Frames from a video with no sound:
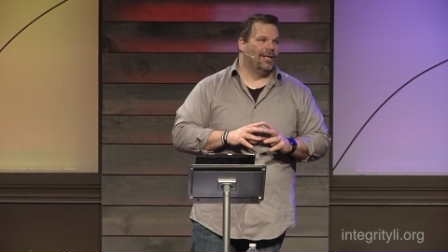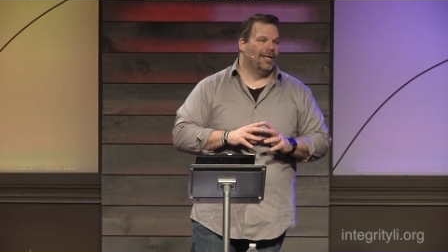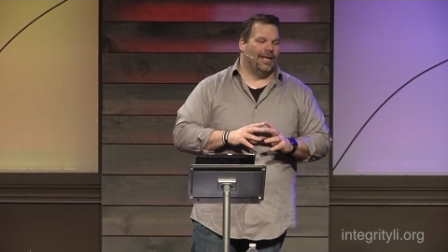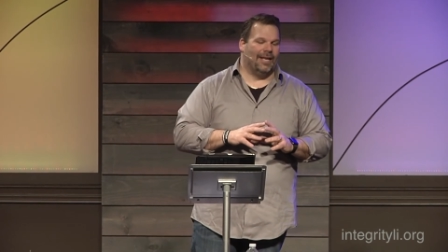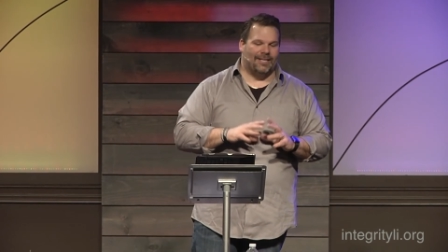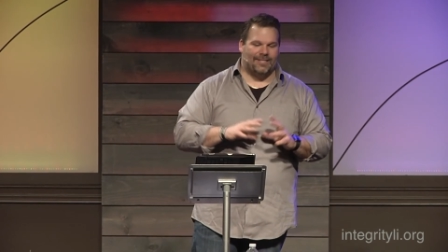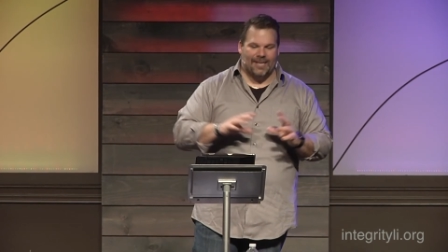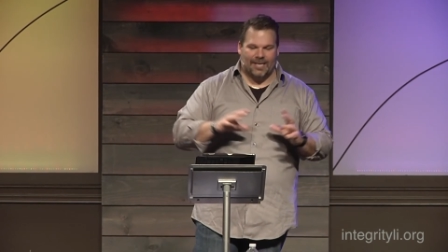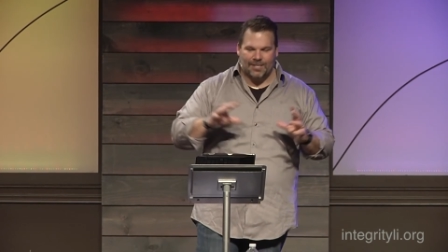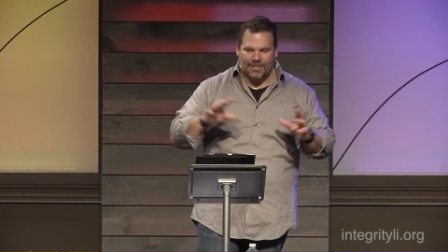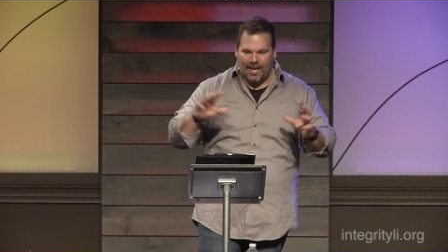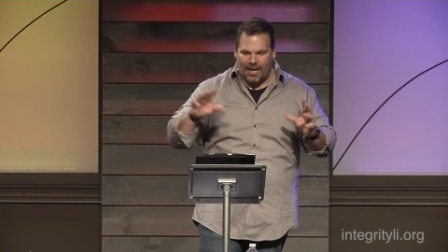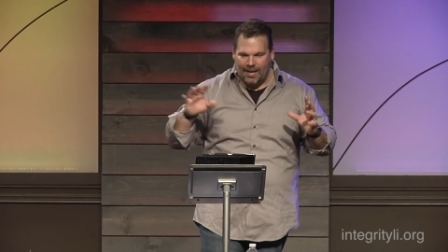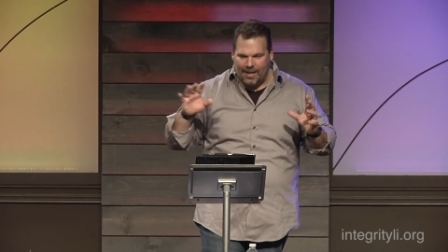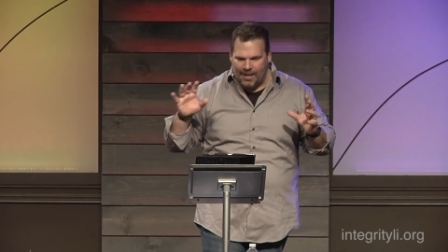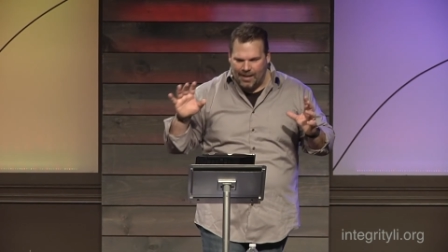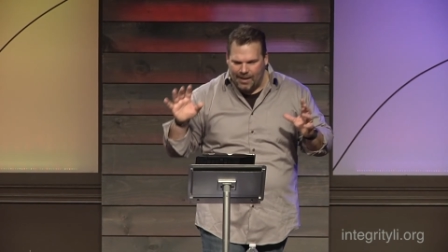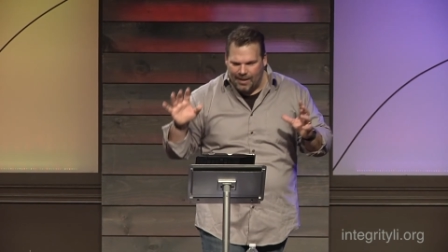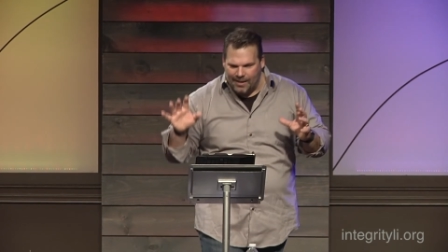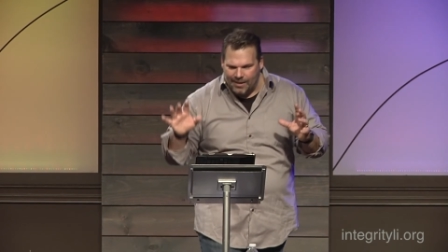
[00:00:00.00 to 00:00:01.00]
He says,
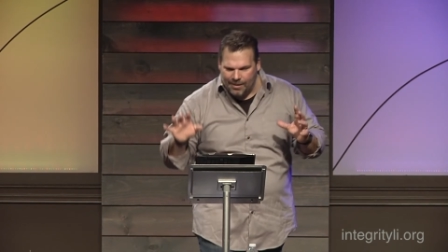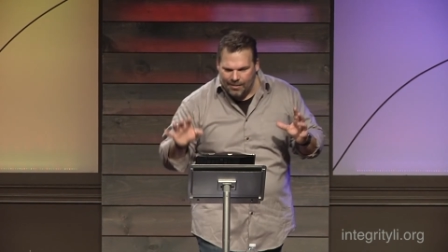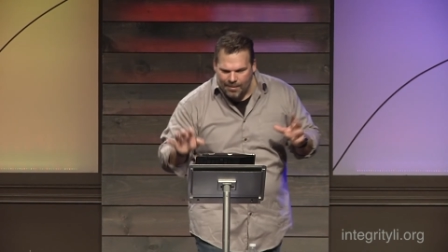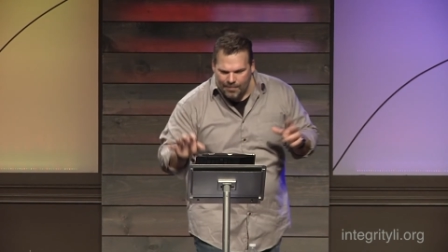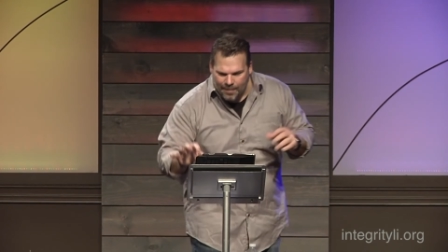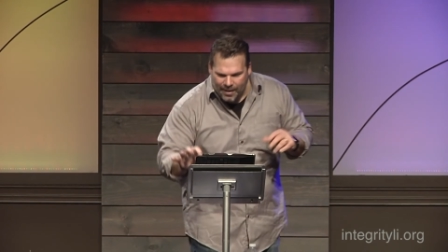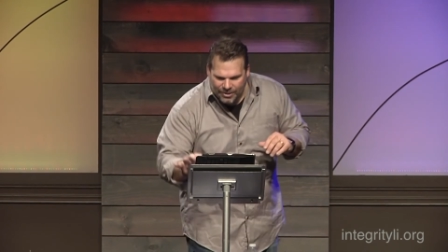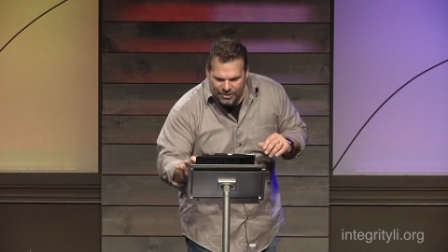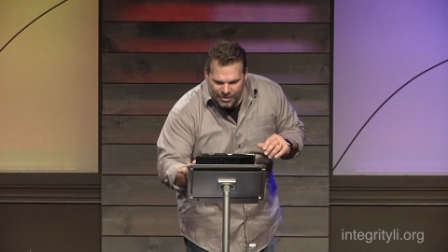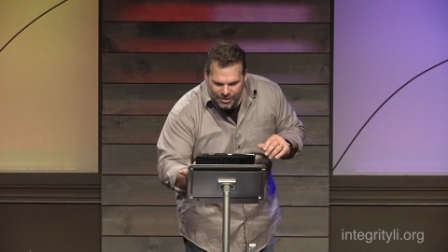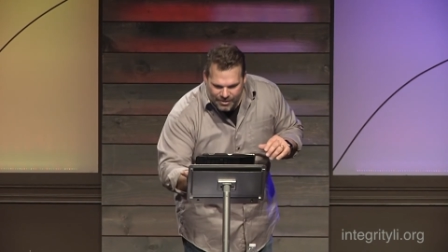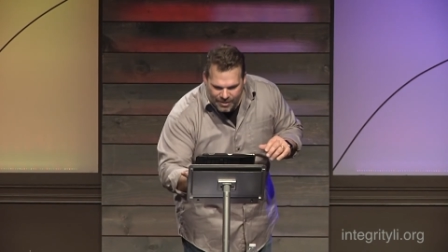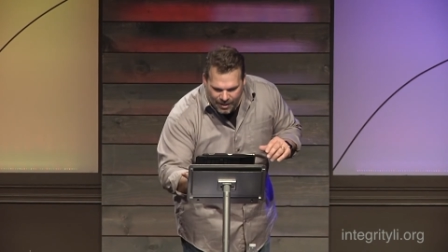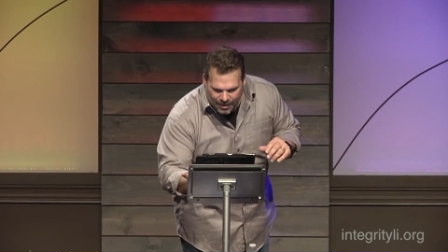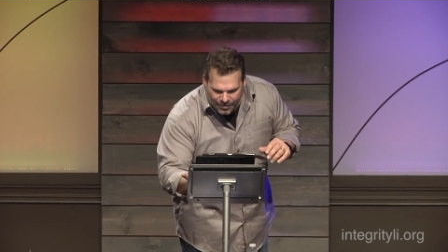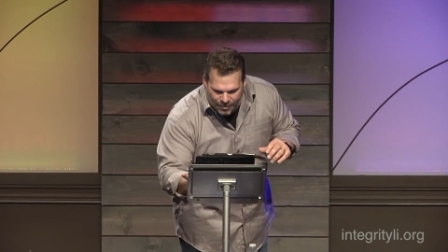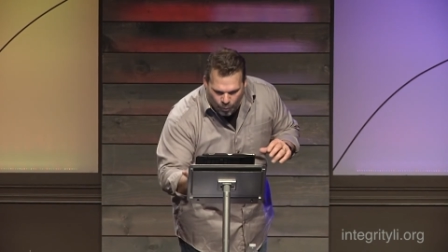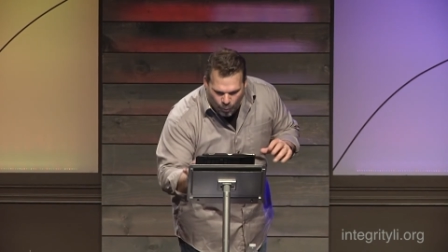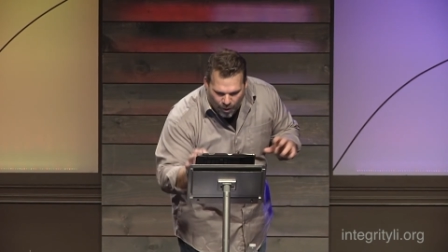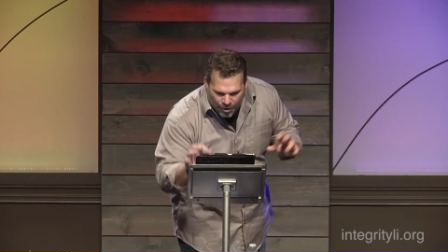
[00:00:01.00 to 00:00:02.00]
he, he mentions
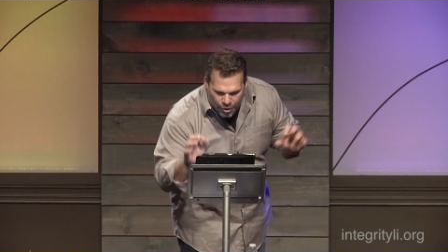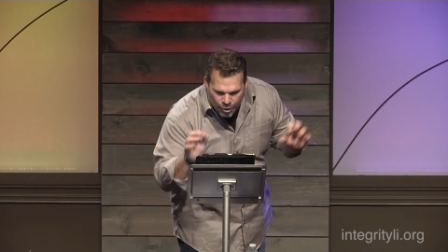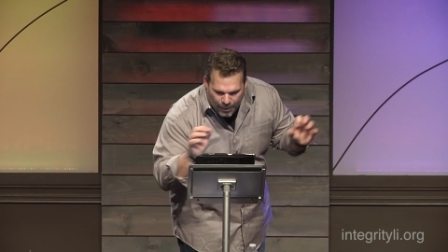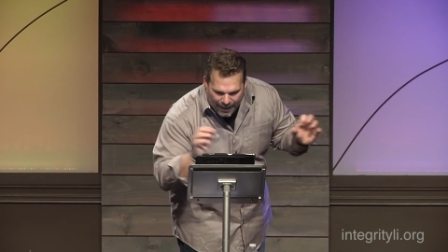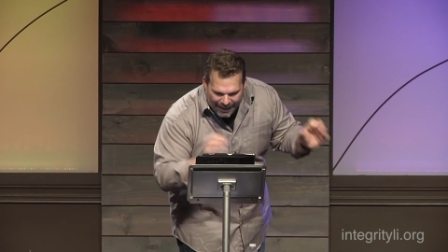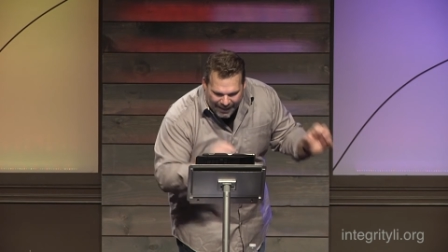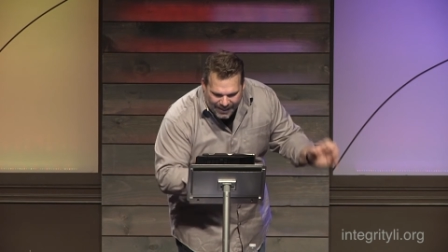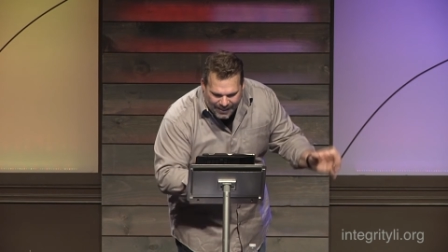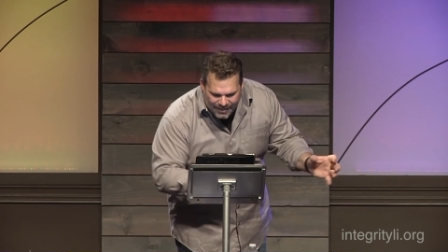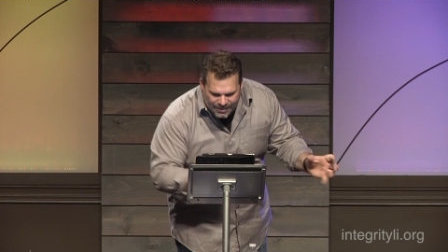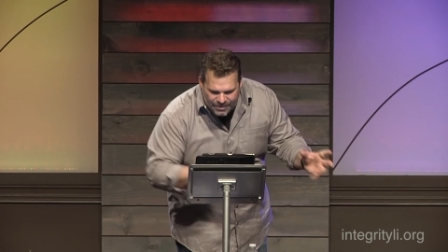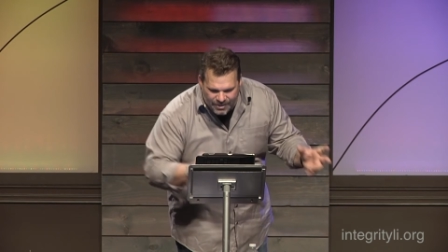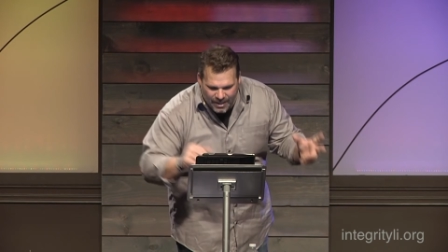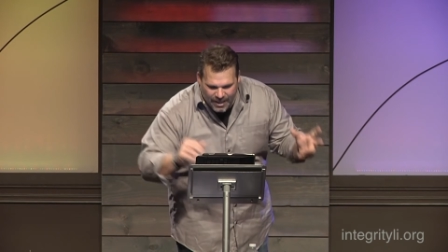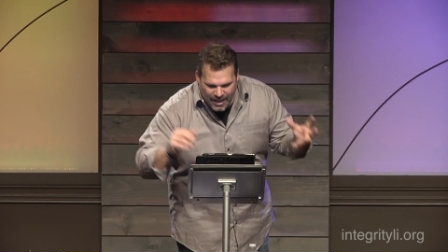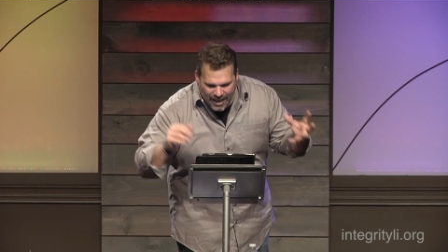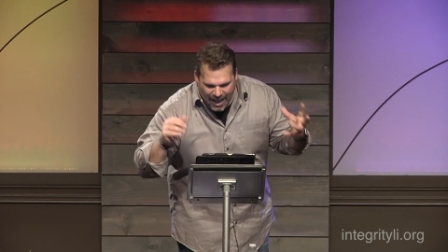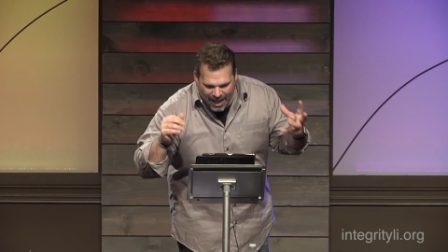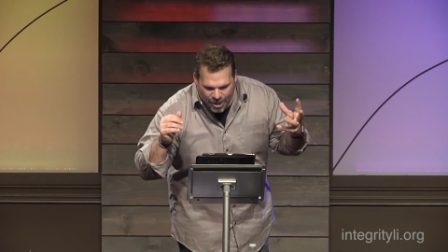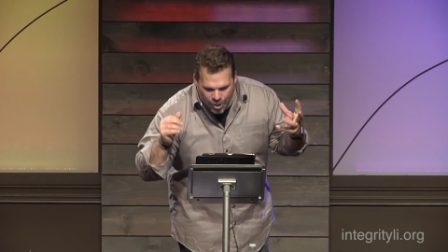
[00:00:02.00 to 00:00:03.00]
the, the one who is
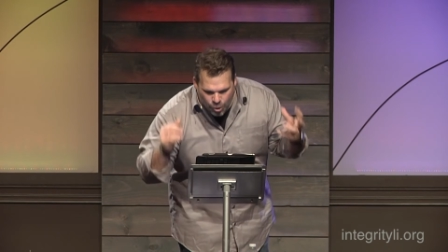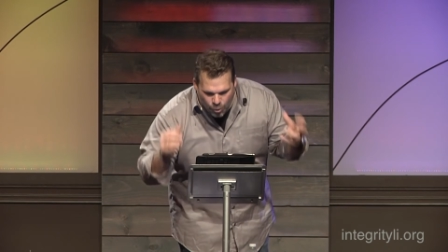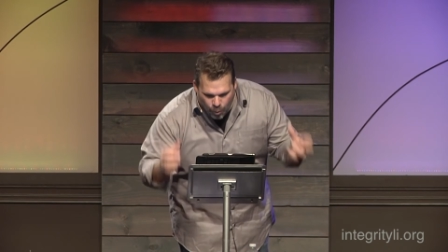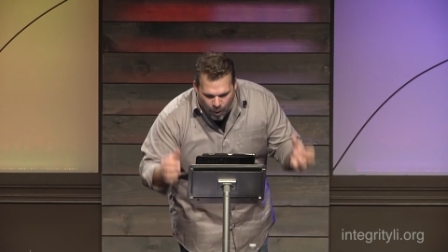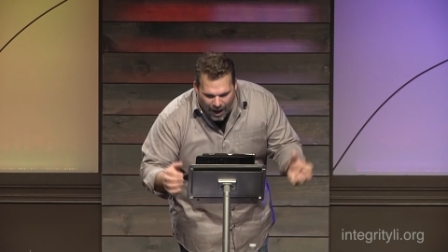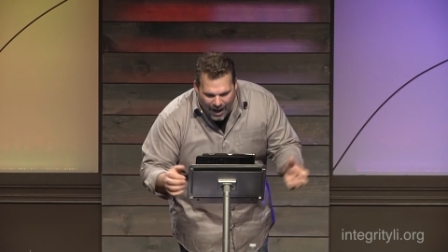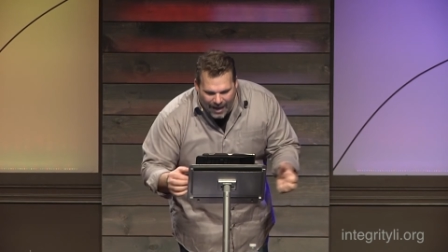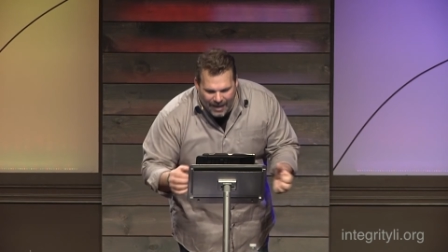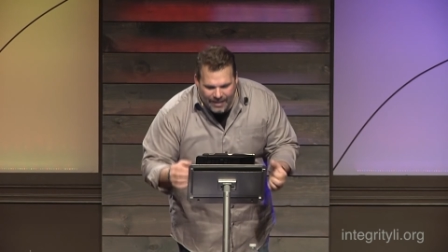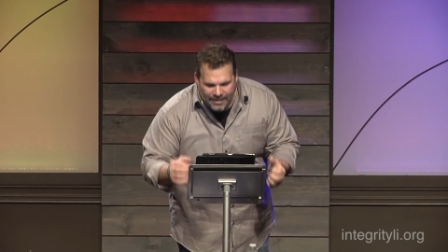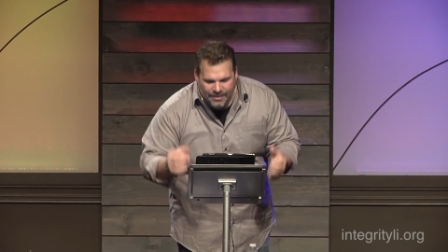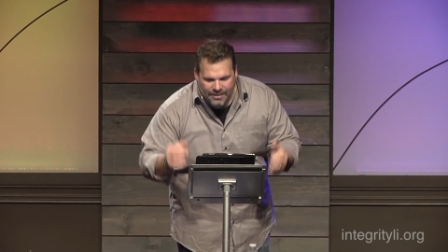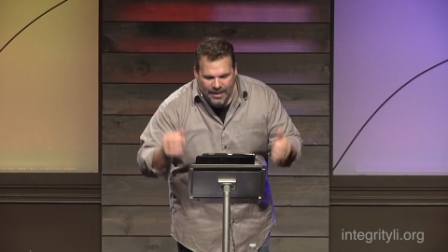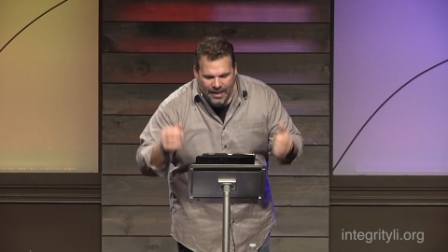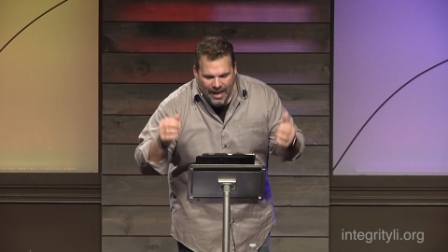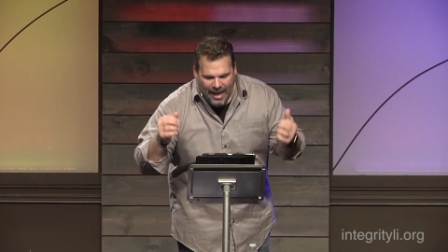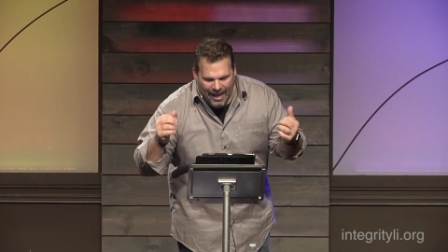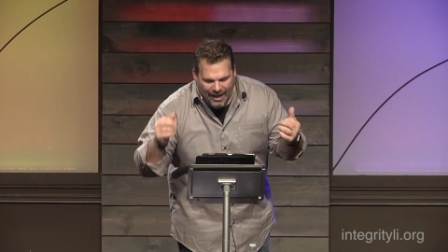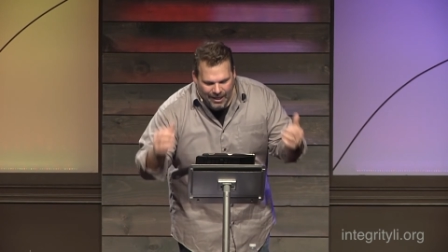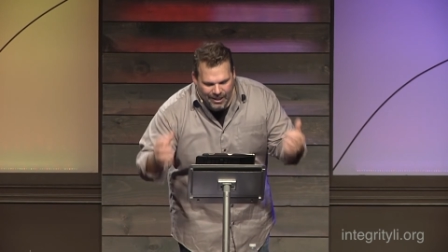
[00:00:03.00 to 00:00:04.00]
and who was
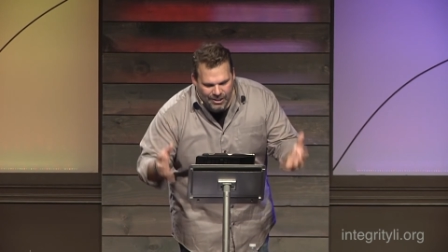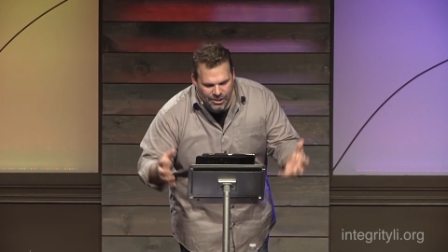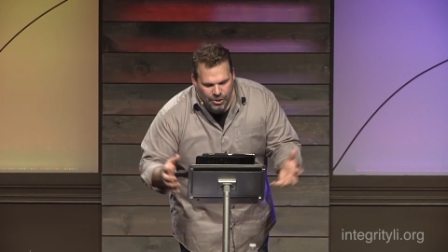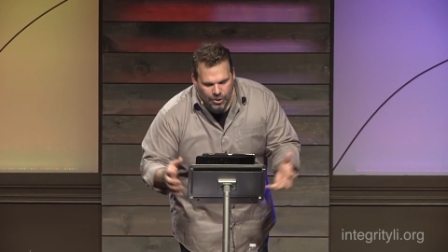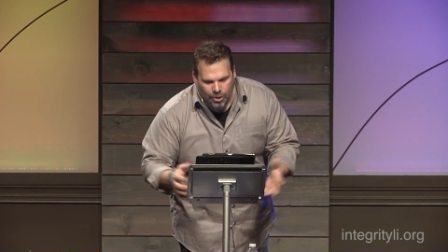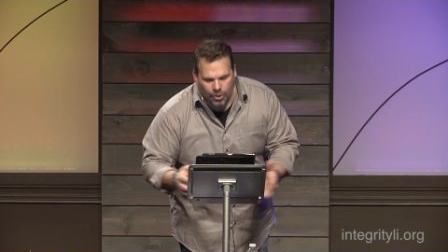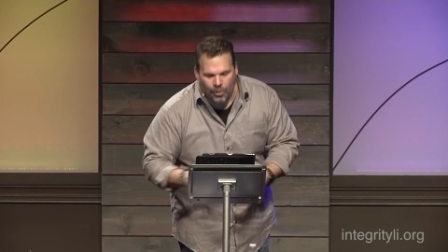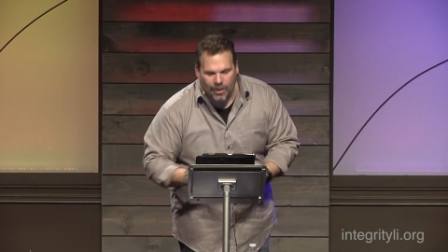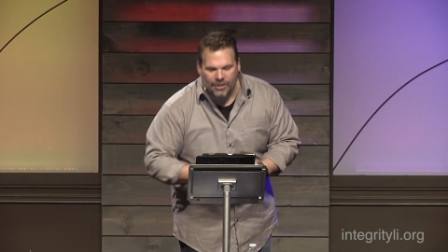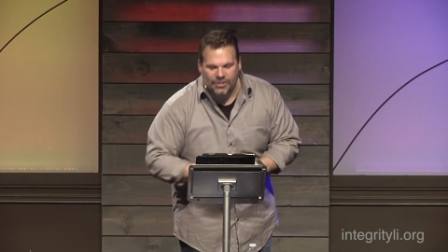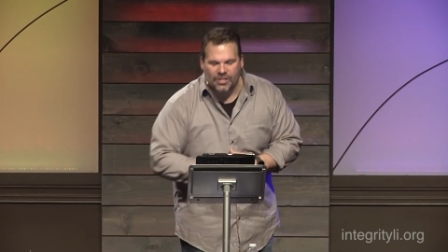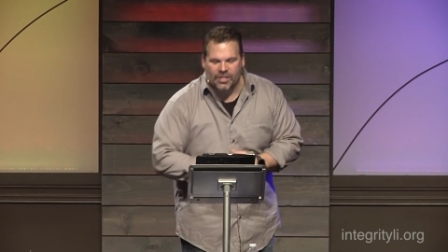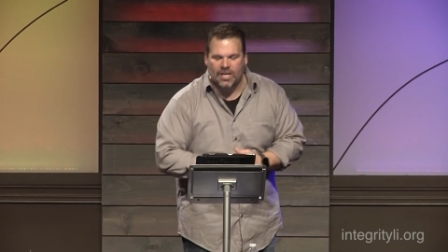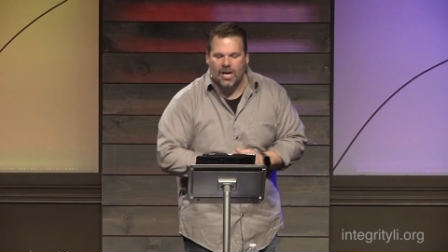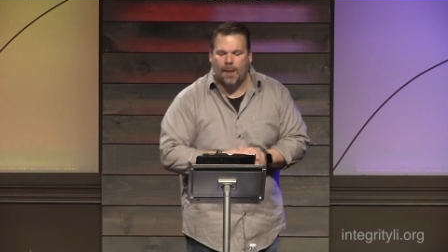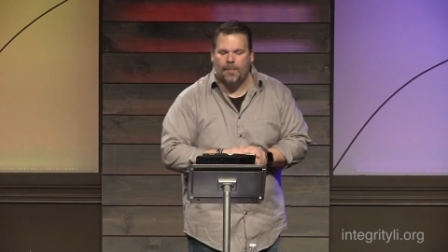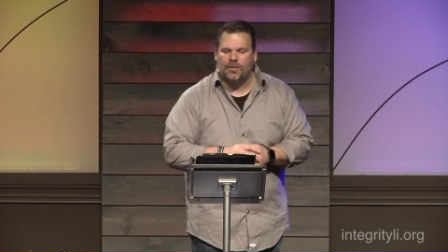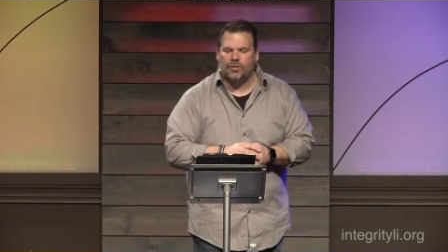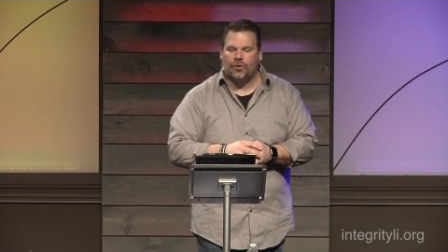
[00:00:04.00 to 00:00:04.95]
and is, who is to come.